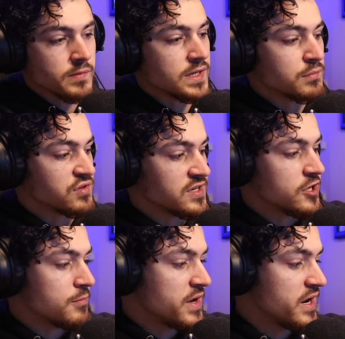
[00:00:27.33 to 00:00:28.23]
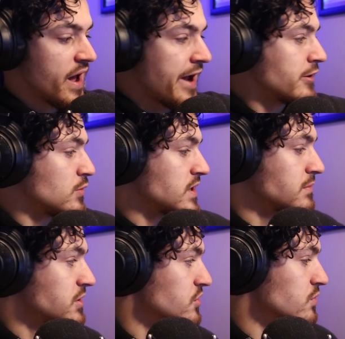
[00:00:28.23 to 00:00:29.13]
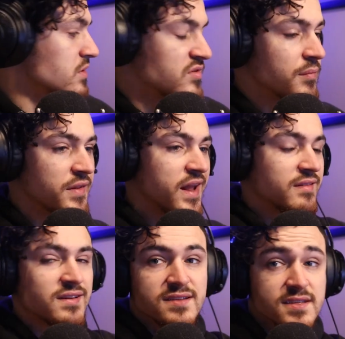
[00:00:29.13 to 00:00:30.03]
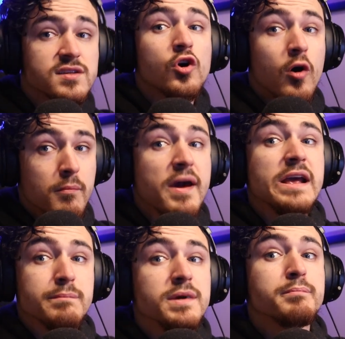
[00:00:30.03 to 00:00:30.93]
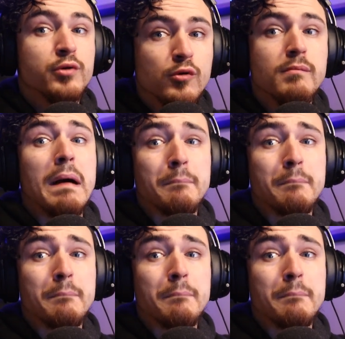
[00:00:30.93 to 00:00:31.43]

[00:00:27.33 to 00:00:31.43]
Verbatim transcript: I'm scared, man. I don't want to be doing something like this. This is gonna make me poop my